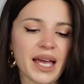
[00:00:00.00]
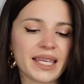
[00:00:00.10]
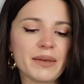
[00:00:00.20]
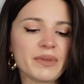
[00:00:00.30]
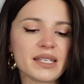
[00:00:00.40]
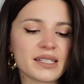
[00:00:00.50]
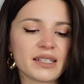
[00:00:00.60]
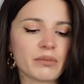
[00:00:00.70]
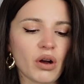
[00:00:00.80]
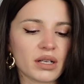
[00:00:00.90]
keep things in
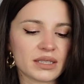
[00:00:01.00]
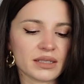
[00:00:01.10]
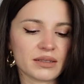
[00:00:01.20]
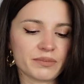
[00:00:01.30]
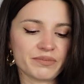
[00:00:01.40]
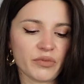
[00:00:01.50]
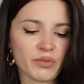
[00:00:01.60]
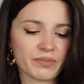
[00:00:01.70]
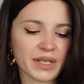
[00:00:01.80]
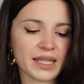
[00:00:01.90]
their boxes,
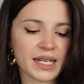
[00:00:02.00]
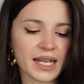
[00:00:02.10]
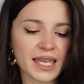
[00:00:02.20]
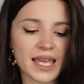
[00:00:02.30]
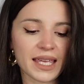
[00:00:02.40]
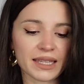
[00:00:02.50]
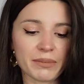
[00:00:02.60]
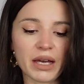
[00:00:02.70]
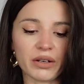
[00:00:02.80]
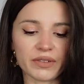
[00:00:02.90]
and then I can't get
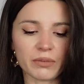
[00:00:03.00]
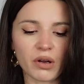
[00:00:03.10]
them out of their